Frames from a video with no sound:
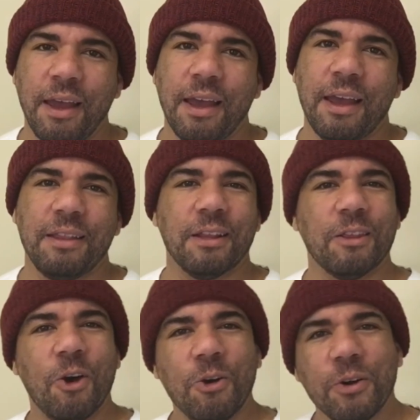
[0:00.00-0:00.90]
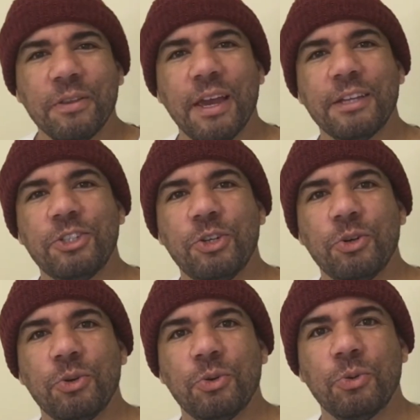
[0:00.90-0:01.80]
And the longer that
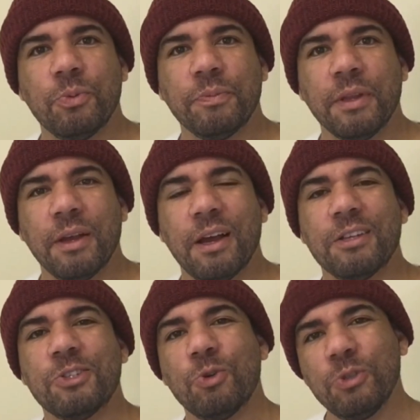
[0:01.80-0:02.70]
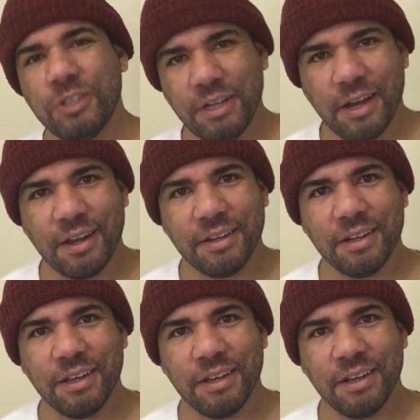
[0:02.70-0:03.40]
you associate